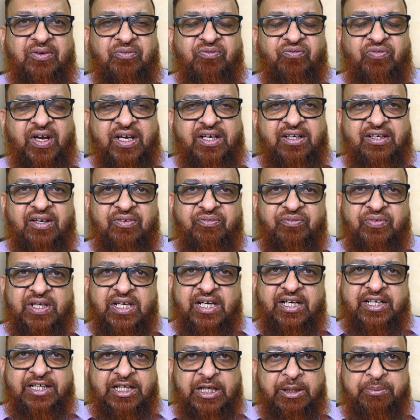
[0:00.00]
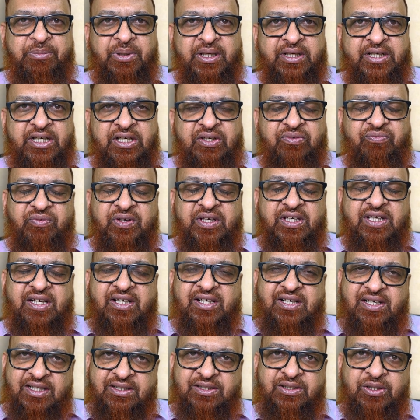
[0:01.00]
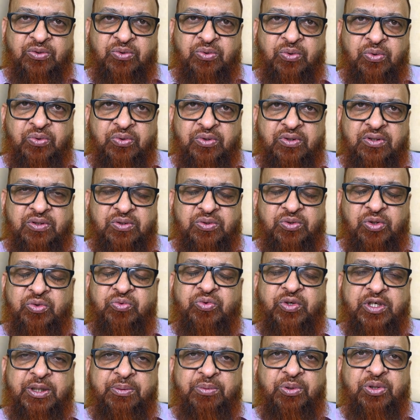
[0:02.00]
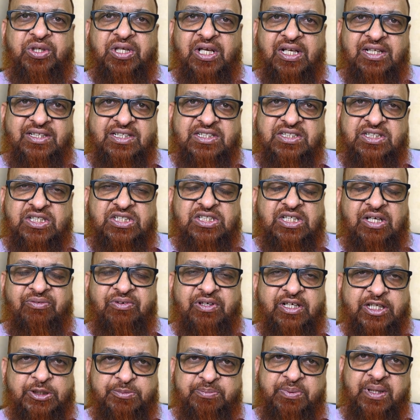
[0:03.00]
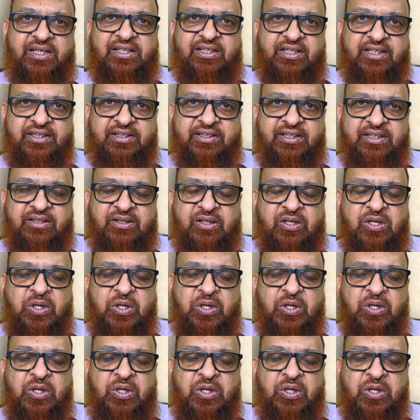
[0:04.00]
Fine, we can debug it, we can run the code. Don't worry about all these things, I will explain later.